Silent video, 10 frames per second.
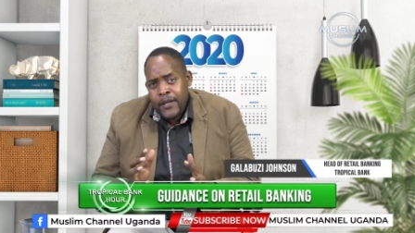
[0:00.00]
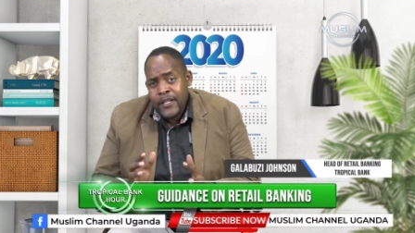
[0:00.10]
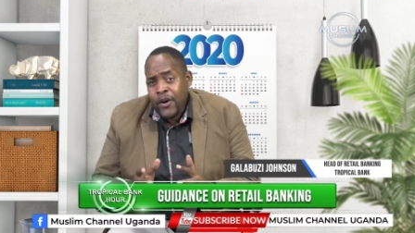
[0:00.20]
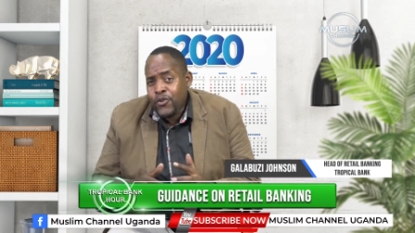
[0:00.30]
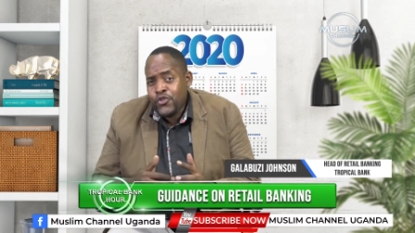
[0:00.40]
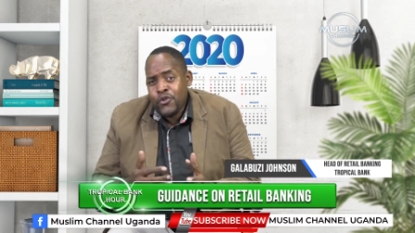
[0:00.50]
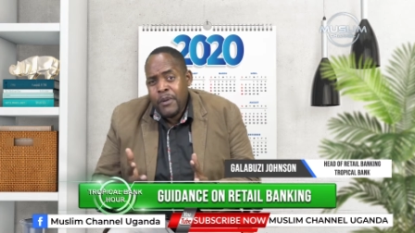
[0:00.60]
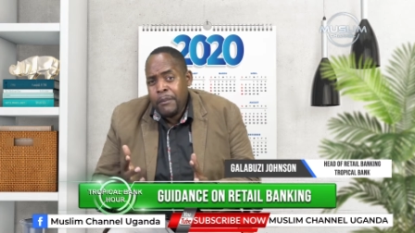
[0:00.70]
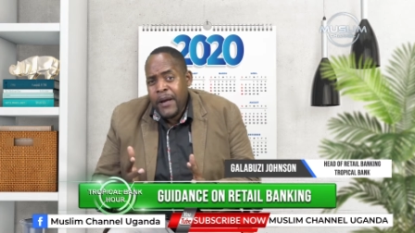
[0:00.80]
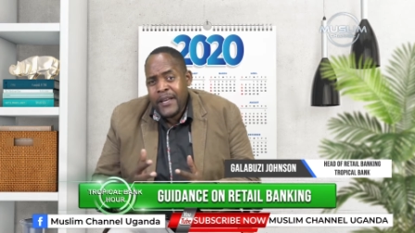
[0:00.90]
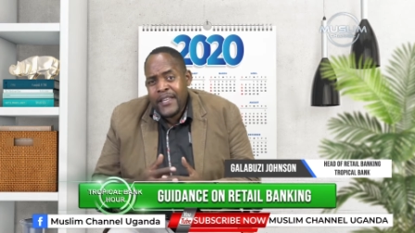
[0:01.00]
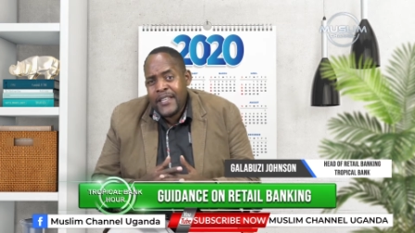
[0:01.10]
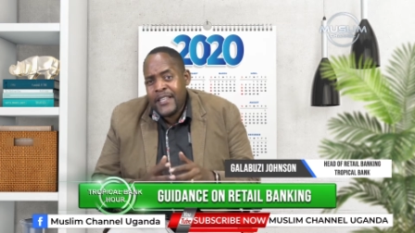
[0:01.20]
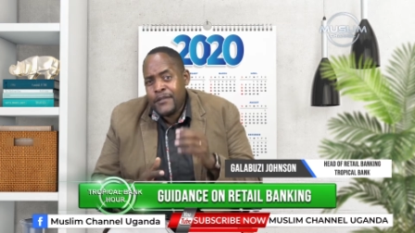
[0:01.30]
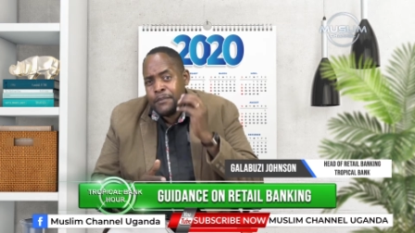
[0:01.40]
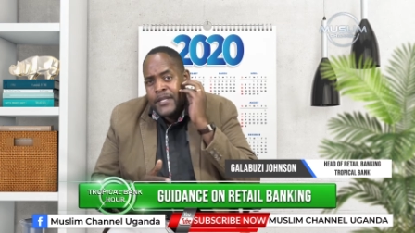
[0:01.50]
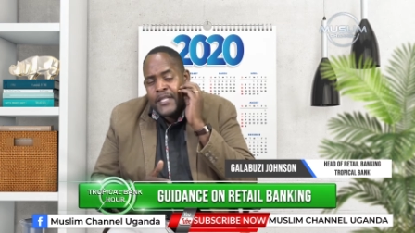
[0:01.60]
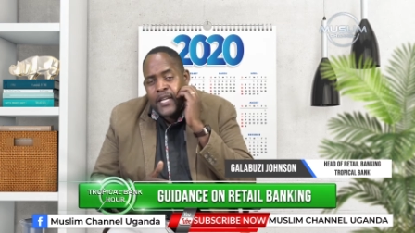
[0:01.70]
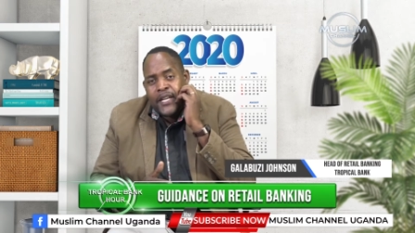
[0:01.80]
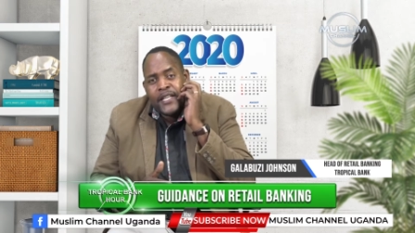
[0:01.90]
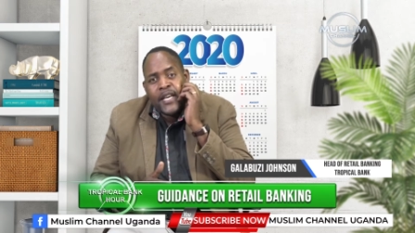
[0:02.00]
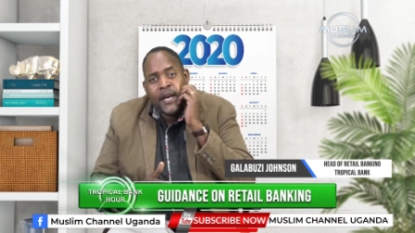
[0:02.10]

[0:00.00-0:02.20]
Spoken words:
Now, consumer banking is basically